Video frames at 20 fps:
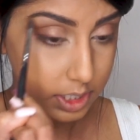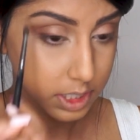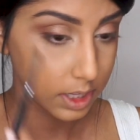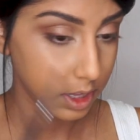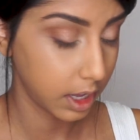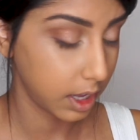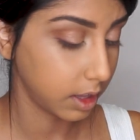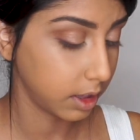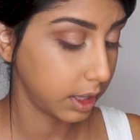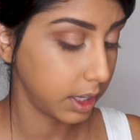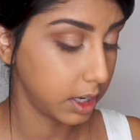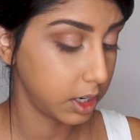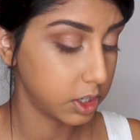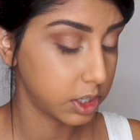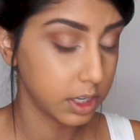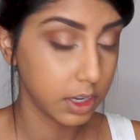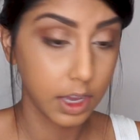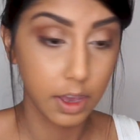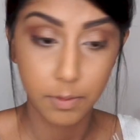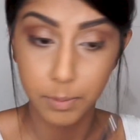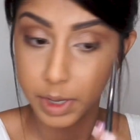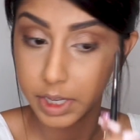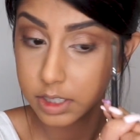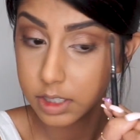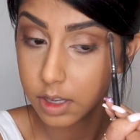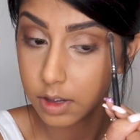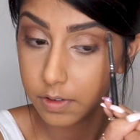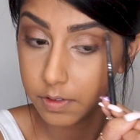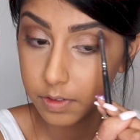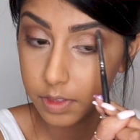lightly to give
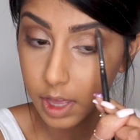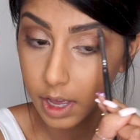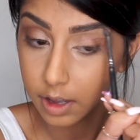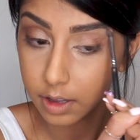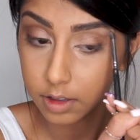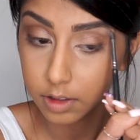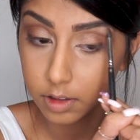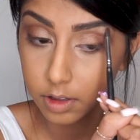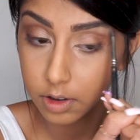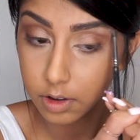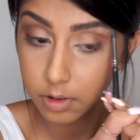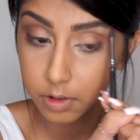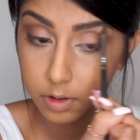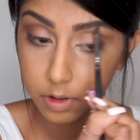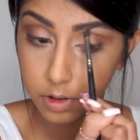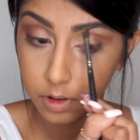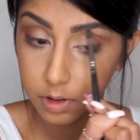myself that glow.